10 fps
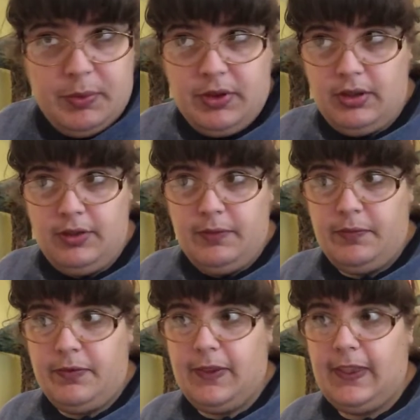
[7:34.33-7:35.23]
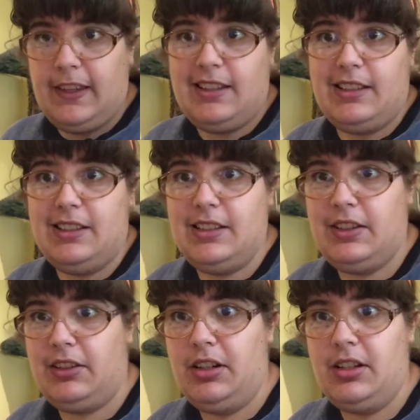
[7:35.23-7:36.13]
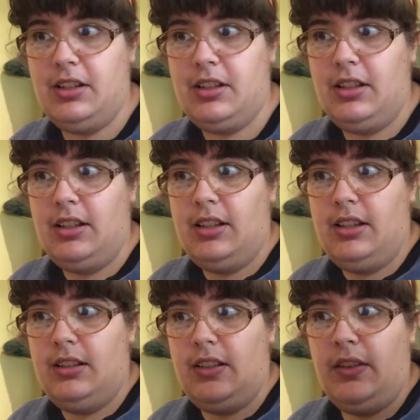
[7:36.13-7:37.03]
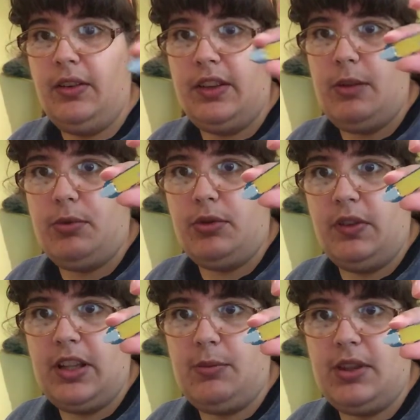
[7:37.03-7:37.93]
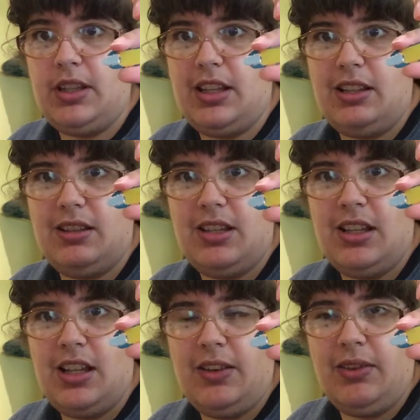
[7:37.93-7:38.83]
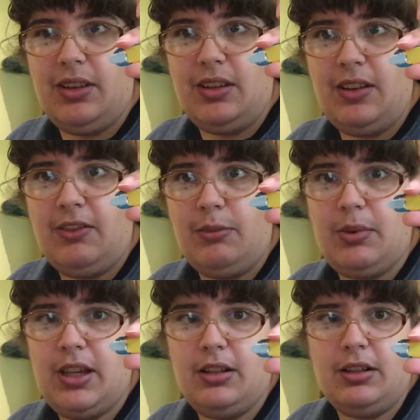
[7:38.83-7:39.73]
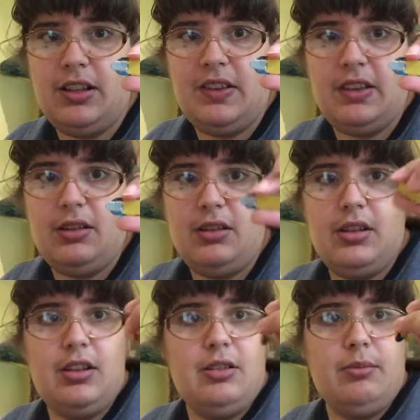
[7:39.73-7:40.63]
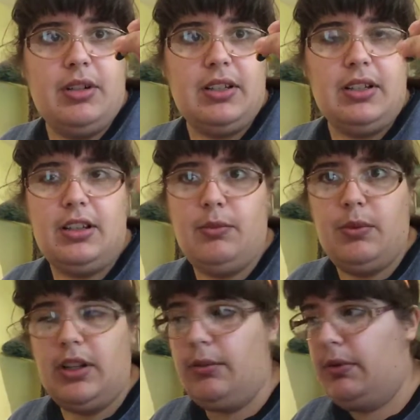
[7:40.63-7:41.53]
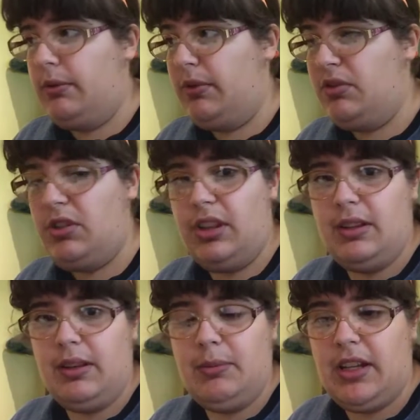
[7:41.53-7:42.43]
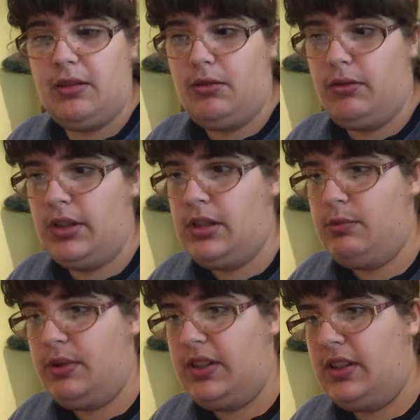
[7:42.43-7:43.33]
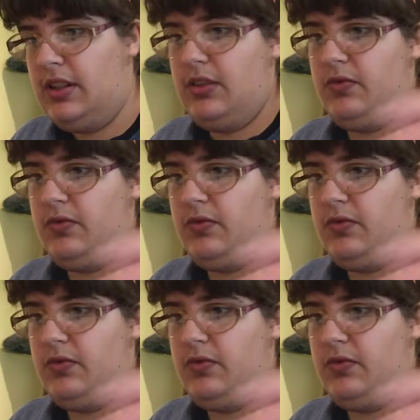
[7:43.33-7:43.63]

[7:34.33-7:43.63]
whoops, sorry. This little skateboard also came with it. It does have some paint on it still, but I was originally going to make it orange, but